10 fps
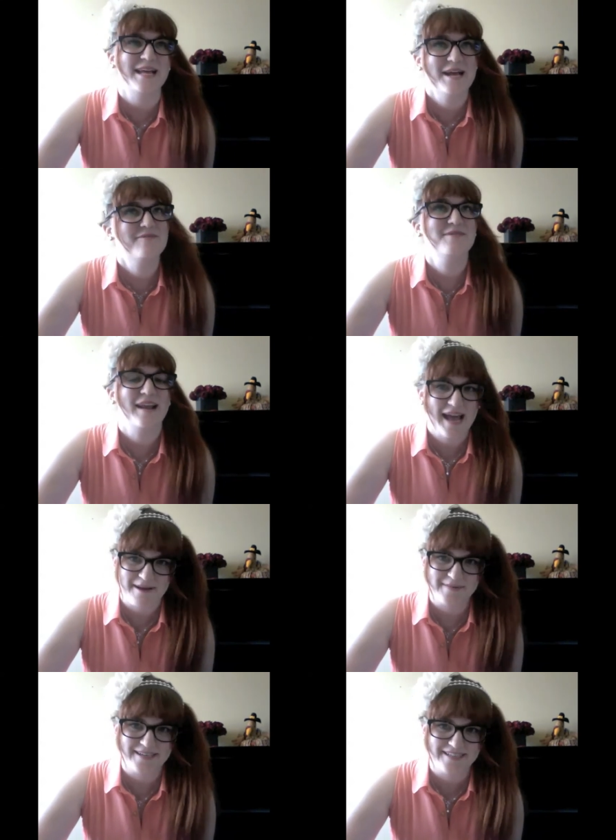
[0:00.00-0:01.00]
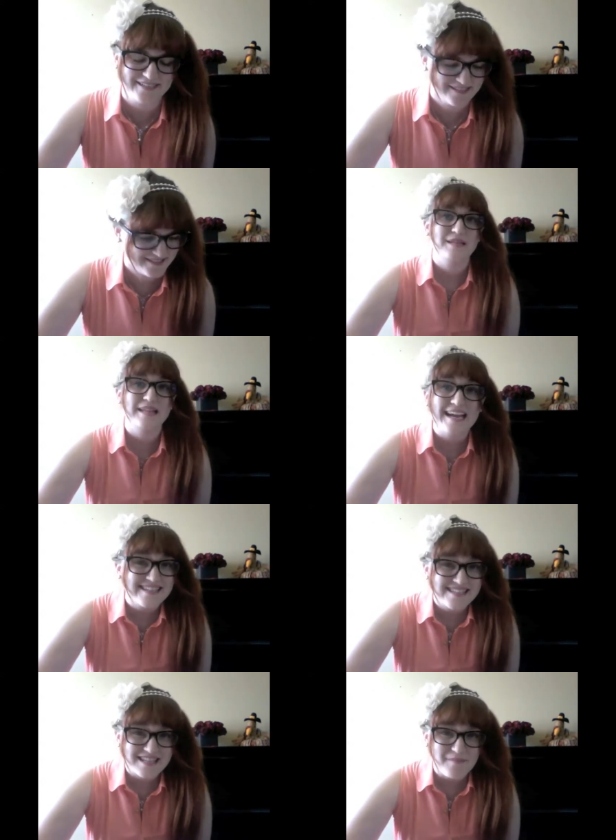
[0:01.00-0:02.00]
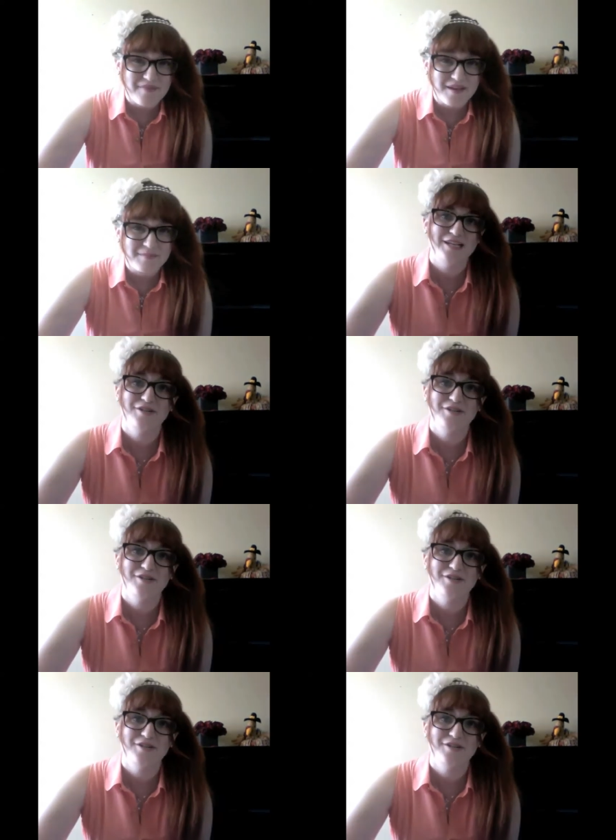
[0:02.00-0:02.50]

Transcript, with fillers: everyone happier plant something,